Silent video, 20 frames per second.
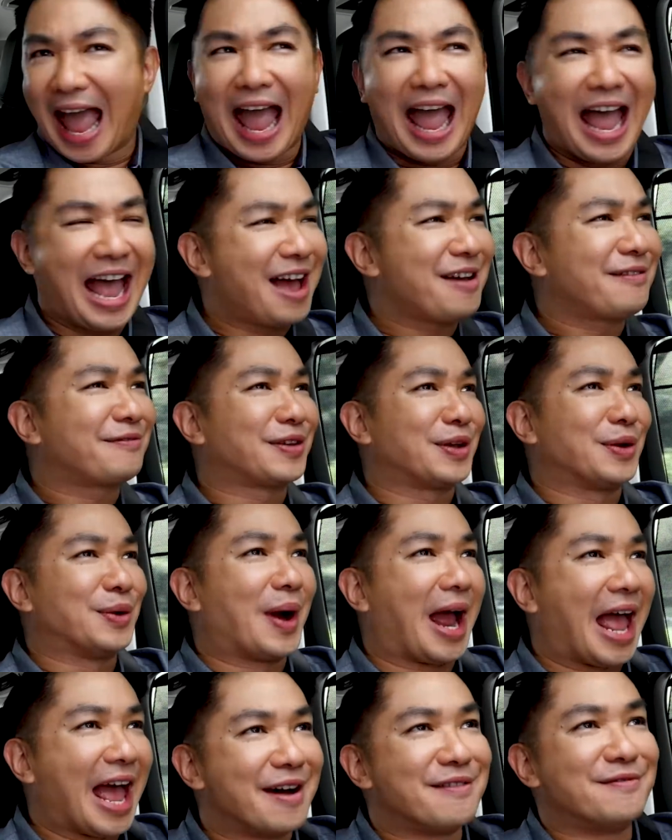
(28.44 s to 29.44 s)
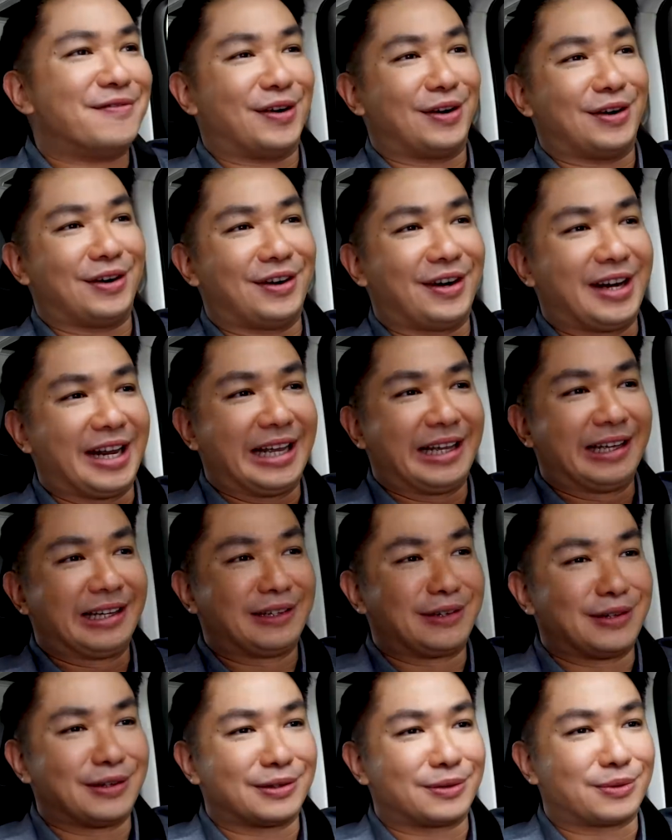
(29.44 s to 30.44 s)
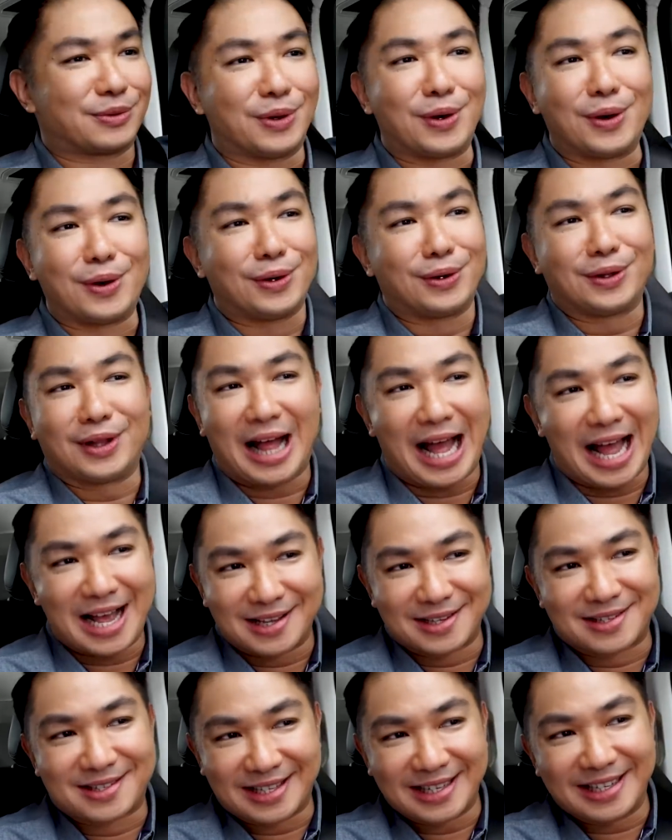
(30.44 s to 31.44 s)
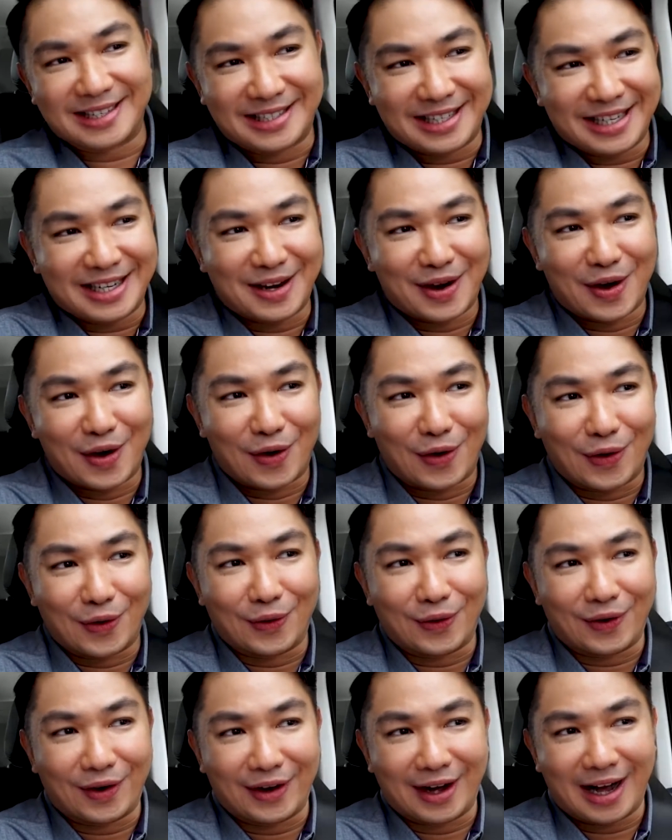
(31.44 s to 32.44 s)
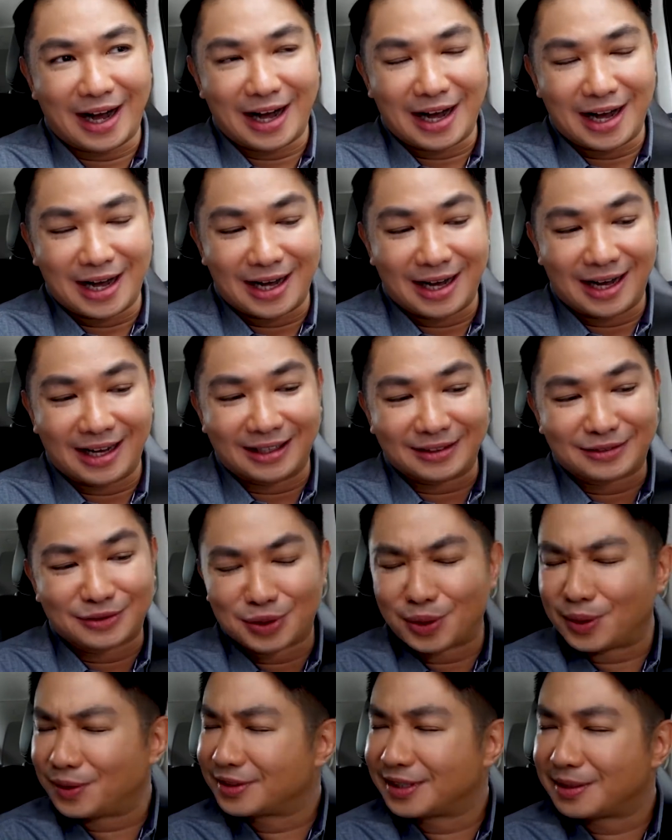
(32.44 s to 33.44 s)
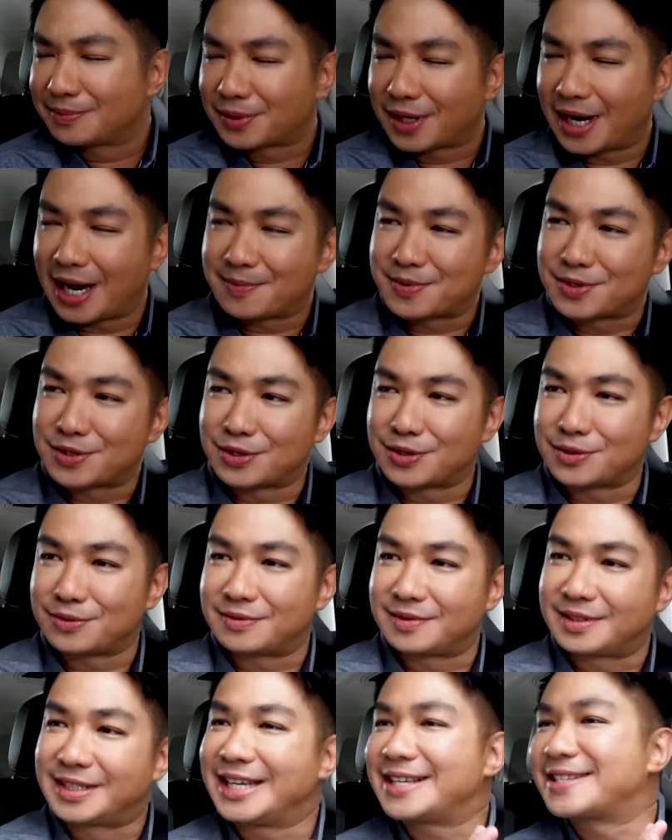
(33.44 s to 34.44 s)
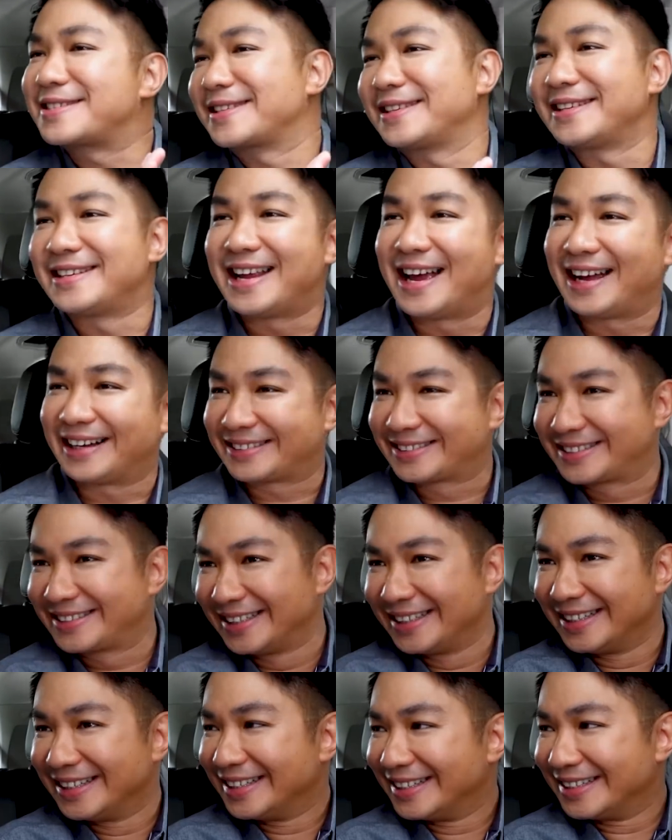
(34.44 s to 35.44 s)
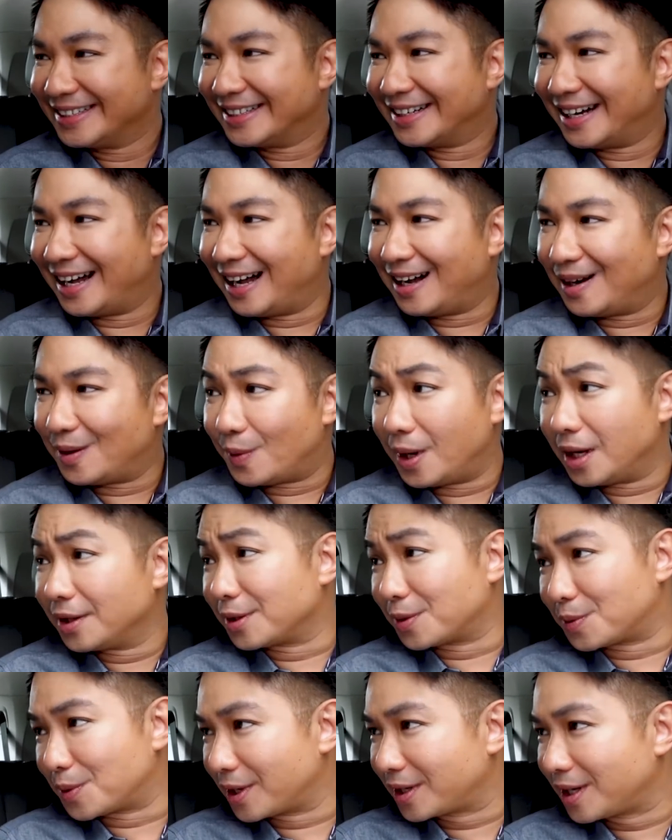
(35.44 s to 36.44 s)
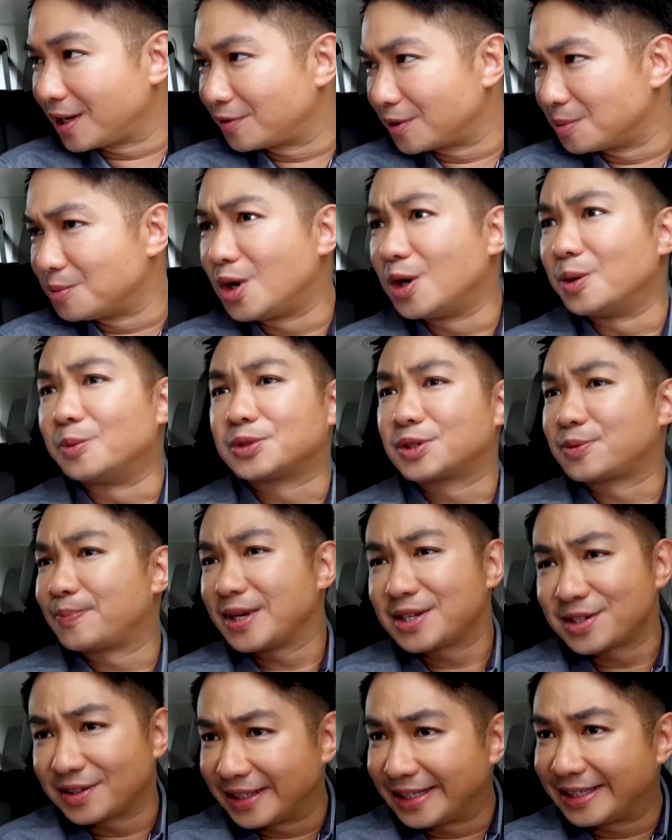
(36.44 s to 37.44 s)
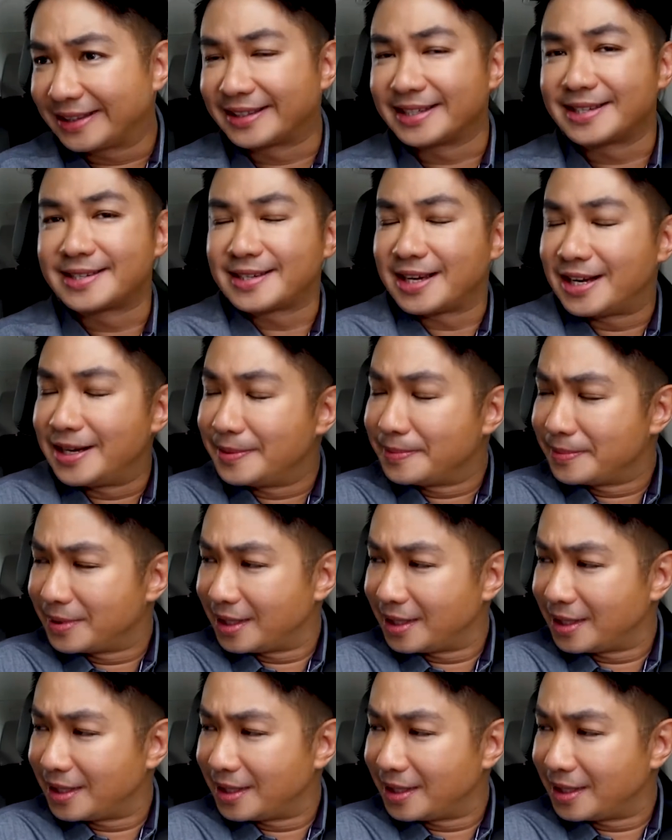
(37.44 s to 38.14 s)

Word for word: Have you ever, in your role as CTO, told them perhaps to disconnect while they're working from home, especially at this time?